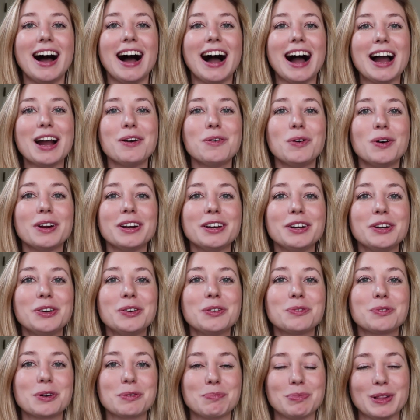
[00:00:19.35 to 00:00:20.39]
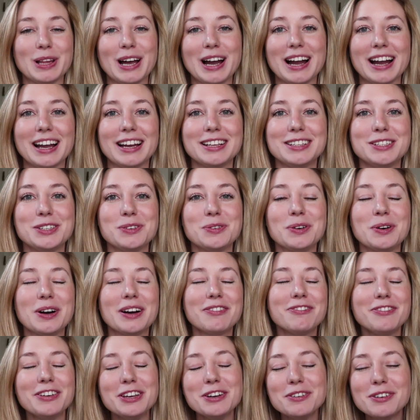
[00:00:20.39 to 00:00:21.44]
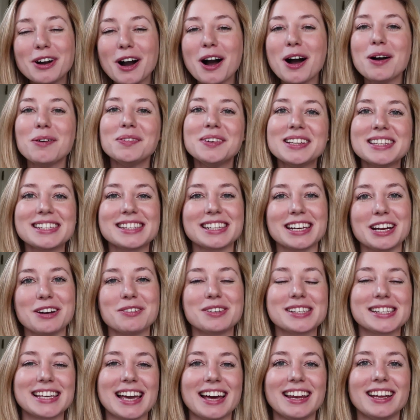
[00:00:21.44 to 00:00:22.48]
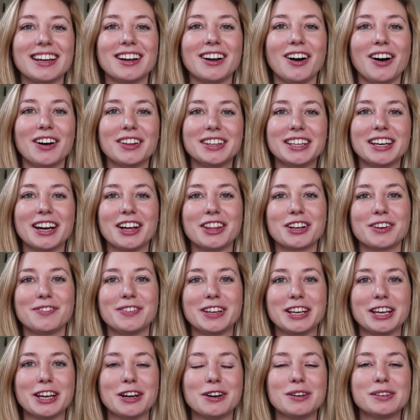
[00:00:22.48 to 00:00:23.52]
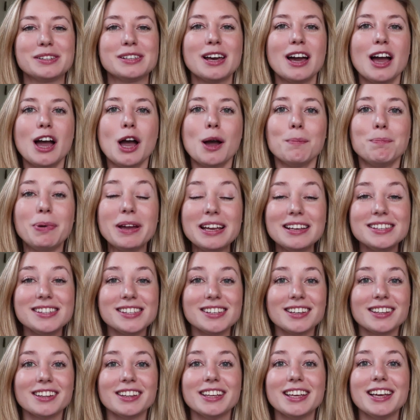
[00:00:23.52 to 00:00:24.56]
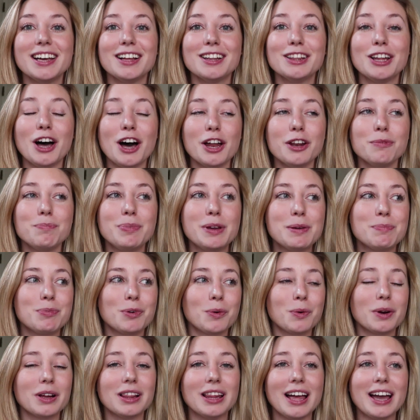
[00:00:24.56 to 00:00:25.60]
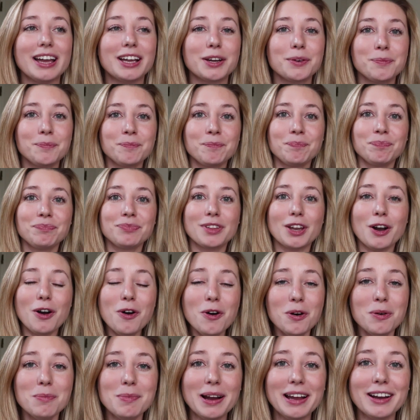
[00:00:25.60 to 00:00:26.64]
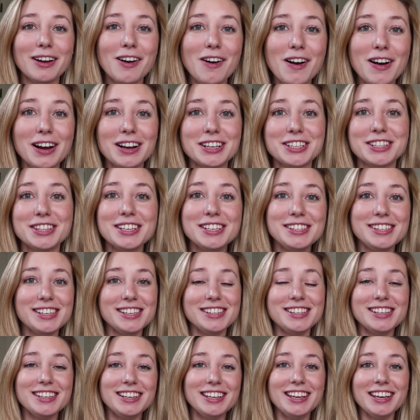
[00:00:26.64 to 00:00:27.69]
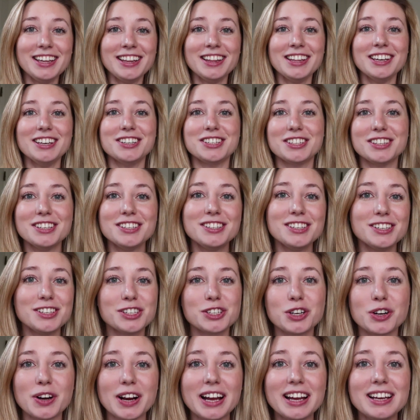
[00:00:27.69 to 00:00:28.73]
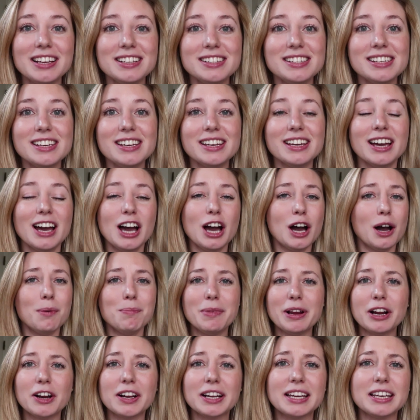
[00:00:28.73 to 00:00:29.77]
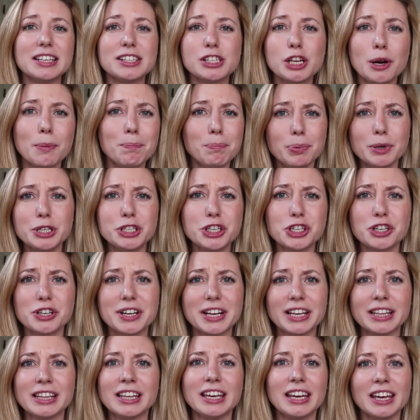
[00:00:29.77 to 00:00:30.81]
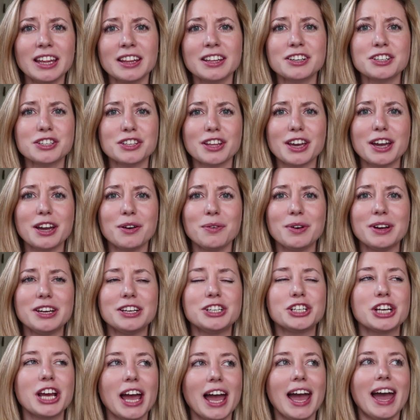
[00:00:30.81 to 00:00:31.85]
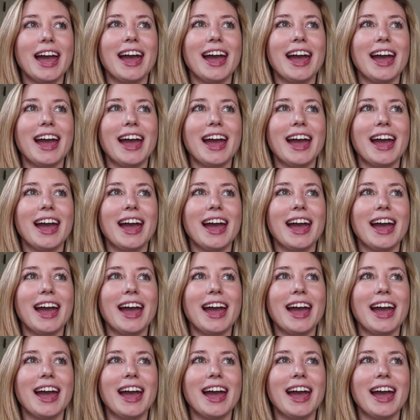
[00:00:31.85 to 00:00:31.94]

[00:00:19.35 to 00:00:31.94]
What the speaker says: I want to reply to a few comments that I was getting on the other videos. Basically, a lot of people were like, oh my gosh, this isn't English. This is crazy. Americans are butchering the English language.